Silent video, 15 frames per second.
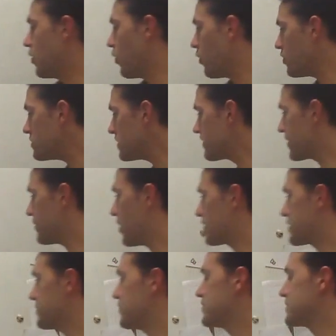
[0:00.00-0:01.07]
all of the
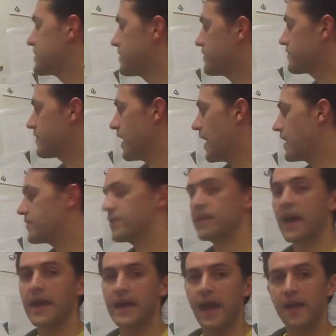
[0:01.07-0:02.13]
multiples of
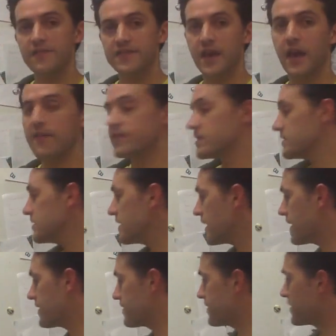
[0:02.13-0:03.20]
108 have to have at
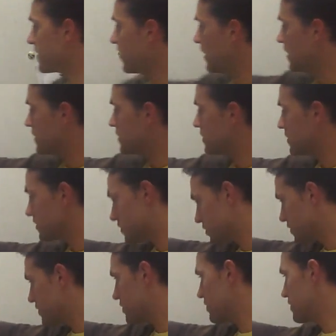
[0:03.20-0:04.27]
least
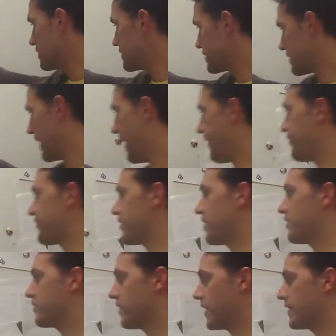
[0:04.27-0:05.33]
2 2s and
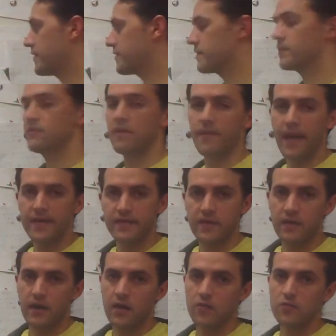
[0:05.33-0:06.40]
3 3s, and that's
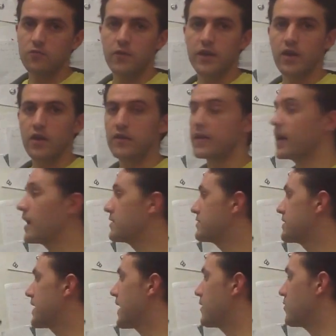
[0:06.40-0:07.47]
how we know that
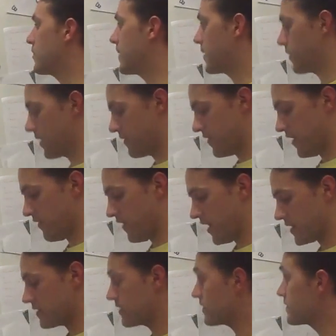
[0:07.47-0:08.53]
108 will be one of their
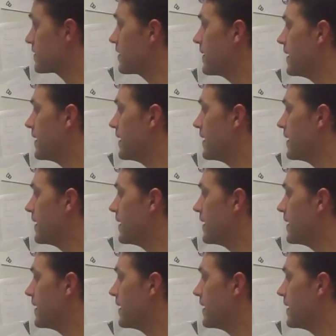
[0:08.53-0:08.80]
factors.